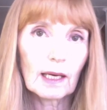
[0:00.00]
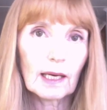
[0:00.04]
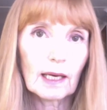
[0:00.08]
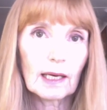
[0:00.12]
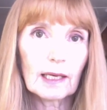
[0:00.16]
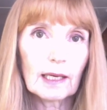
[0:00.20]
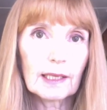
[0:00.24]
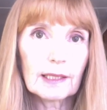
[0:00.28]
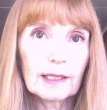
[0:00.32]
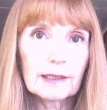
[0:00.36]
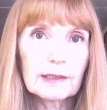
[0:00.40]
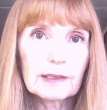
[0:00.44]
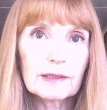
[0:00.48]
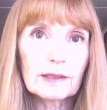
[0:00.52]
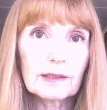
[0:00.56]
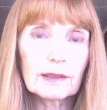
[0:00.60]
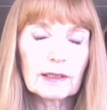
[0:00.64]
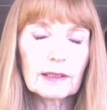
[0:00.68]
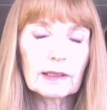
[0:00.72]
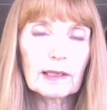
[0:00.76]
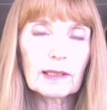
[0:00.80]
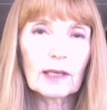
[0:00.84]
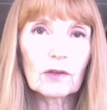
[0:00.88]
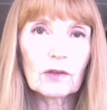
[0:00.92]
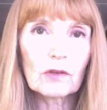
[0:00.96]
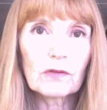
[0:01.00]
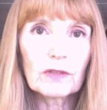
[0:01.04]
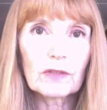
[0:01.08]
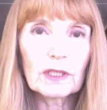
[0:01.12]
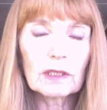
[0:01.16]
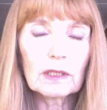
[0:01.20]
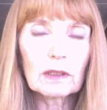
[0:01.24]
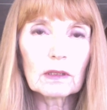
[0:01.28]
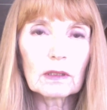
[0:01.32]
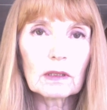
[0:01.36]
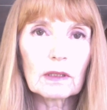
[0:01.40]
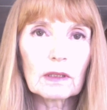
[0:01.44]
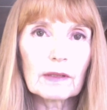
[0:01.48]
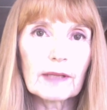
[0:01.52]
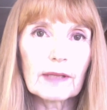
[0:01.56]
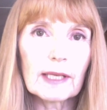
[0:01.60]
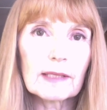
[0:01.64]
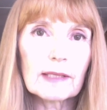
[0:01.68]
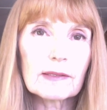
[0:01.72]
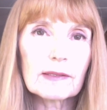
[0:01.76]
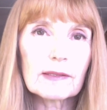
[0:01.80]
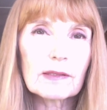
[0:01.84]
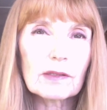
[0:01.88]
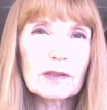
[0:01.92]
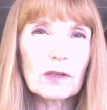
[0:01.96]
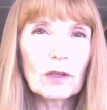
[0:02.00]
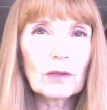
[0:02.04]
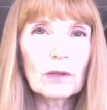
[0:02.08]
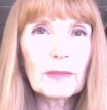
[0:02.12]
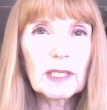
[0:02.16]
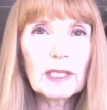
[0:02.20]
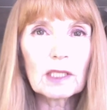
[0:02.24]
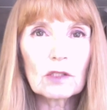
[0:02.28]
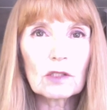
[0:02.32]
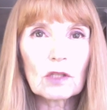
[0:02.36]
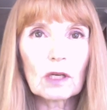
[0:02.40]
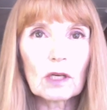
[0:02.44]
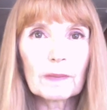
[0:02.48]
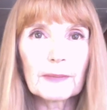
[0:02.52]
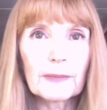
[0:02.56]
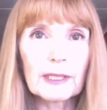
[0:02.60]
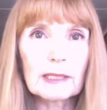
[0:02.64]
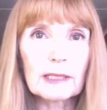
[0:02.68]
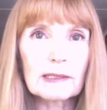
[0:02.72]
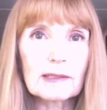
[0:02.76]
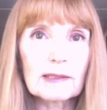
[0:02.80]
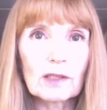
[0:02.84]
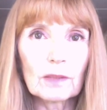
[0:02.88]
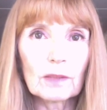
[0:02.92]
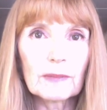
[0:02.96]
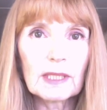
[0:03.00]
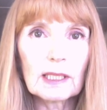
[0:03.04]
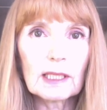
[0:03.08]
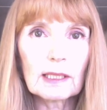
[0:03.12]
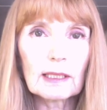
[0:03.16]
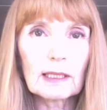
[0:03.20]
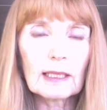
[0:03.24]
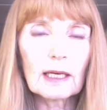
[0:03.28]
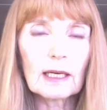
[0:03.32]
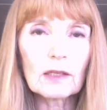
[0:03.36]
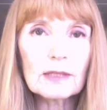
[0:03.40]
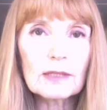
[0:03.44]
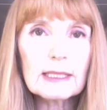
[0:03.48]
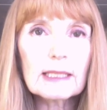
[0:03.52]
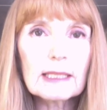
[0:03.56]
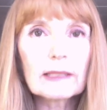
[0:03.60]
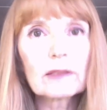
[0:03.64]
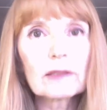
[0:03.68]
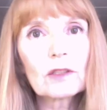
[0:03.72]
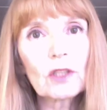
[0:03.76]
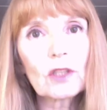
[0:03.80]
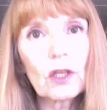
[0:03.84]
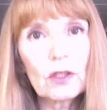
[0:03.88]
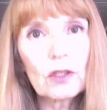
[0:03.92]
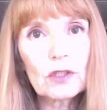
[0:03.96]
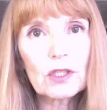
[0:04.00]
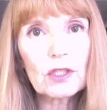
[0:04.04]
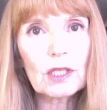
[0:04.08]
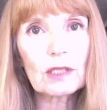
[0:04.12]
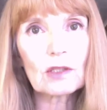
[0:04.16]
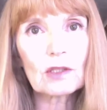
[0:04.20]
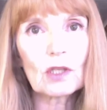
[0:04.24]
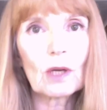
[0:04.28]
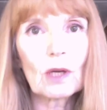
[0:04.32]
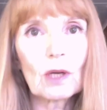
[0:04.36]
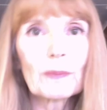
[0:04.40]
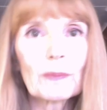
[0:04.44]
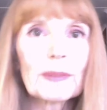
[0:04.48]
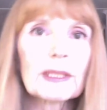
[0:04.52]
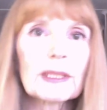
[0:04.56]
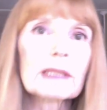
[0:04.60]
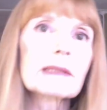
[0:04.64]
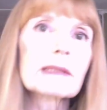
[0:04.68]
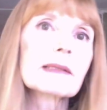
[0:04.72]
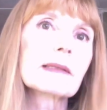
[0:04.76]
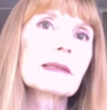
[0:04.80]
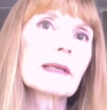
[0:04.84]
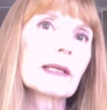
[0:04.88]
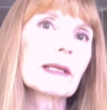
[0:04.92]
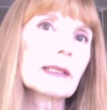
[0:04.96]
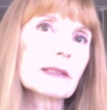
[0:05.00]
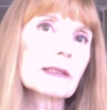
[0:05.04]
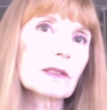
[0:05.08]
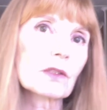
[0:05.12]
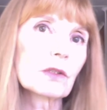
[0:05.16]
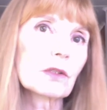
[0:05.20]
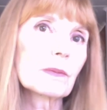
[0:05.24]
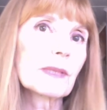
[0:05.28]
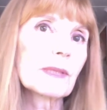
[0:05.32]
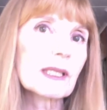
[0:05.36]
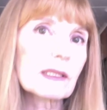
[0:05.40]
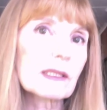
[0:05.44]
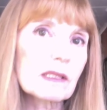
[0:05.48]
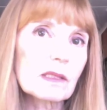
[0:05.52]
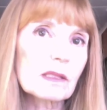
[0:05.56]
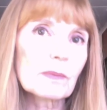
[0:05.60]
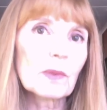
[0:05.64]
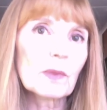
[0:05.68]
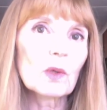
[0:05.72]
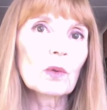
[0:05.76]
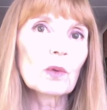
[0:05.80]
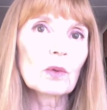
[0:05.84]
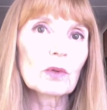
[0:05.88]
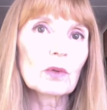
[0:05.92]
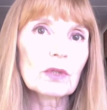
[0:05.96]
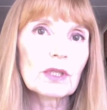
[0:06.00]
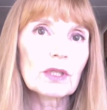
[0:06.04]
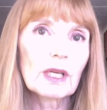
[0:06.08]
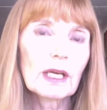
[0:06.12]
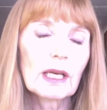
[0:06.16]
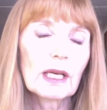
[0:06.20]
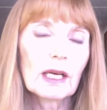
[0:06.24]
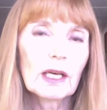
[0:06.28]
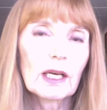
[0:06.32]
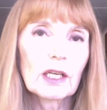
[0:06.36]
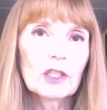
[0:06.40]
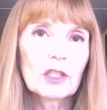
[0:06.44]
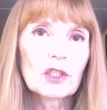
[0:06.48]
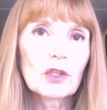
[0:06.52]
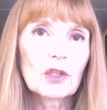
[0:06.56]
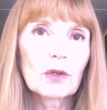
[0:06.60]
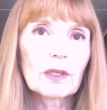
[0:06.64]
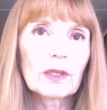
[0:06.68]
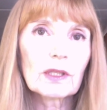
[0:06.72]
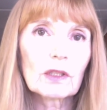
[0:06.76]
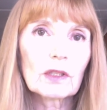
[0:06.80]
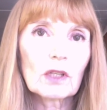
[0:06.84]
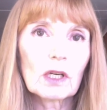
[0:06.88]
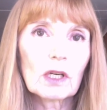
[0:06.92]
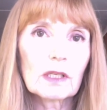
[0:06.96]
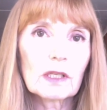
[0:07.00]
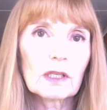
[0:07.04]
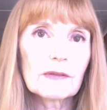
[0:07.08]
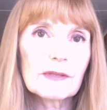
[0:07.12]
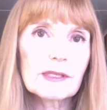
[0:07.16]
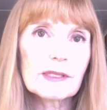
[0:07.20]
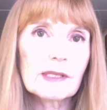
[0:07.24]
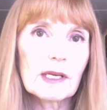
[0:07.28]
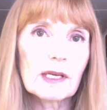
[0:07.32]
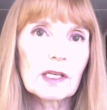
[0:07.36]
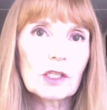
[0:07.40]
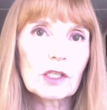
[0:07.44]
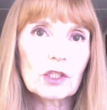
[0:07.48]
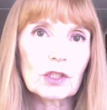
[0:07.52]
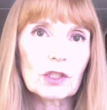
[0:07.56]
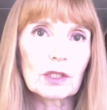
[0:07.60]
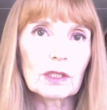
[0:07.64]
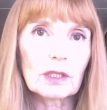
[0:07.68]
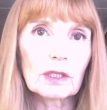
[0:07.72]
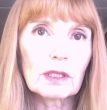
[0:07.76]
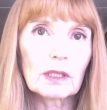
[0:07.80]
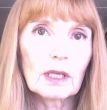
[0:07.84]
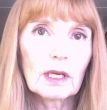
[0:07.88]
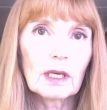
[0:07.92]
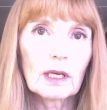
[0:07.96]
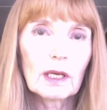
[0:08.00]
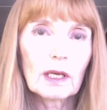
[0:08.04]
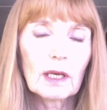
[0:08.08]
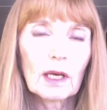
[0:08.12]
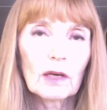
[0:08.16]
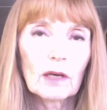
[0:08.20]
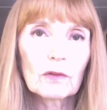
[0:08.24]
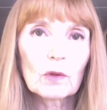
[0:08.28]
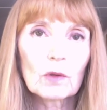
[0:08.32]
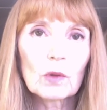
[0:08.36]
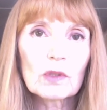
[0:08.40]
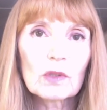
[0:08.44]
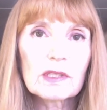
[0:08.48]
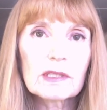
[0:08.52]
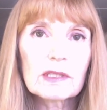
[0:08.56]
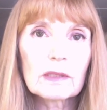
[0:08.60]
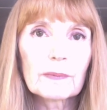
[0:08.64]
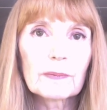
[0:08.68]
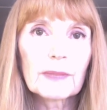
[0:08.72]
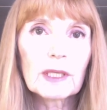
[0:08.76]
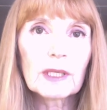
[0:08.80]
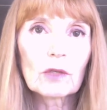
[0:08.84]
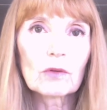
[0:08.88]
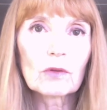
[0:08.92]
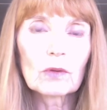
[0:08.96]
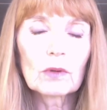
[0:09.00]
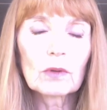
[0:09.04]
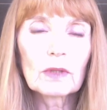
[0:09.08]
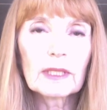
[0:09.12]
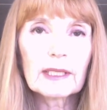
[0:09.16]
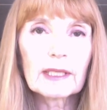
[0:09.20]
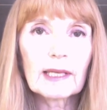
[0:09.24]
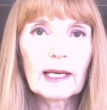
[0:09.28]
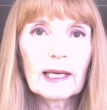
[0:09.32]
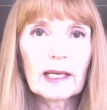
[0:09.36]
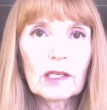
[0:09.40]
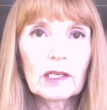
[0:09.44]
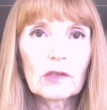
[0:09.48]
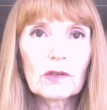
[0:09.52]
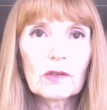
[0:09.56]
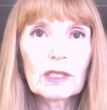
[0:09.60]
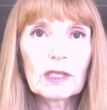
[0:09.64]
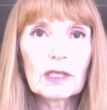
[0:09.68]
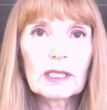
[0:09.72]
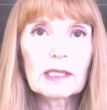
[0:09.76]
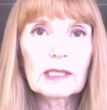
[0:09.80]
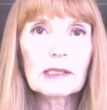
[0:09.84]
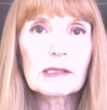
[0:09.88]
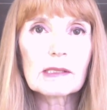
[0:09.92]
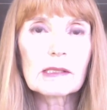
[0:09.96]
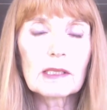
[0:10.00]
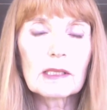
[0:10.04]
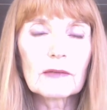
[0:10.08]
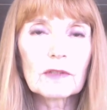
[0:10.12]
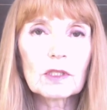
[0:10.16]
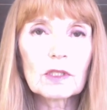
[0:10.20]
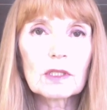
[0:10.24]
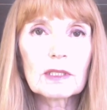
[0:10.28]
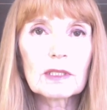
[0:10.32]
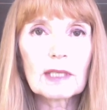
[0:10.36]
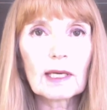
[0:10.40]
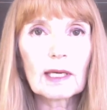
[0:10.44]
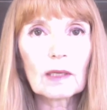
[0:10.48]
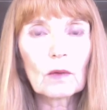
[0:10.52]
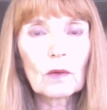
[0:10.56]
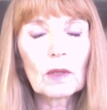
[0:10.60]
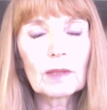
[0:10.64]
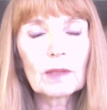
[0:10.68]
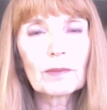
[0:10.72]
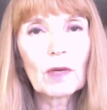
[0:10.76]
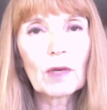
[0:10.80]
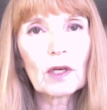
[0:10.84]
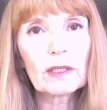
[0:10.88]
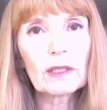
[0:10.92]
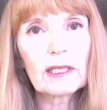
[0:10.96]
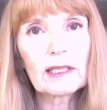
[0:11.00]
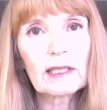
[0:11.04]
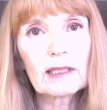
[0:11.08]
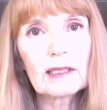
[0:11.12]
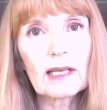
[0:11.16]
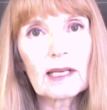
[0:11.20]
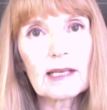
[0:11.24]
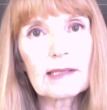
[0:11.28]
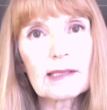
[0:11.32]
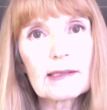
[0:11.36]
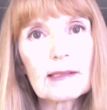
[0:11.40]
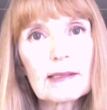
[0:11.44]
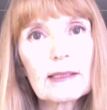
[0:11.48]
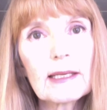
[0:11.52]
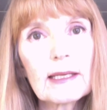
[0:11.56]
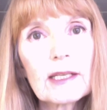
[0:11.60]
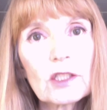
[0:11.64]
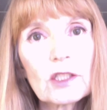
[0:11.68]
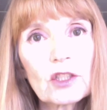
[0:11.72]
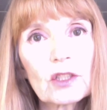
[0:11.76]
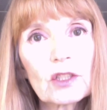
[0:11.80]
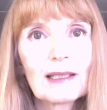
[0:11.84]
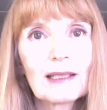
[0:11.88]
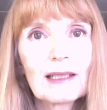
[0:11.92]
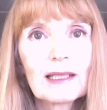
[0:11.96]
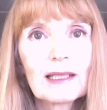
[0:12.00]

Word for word: And it can reveal that so many topics, so many counseling and coaching topics that could be explored during the conversation. Of course, the big rule in hand reading is never to take one marking in isolation.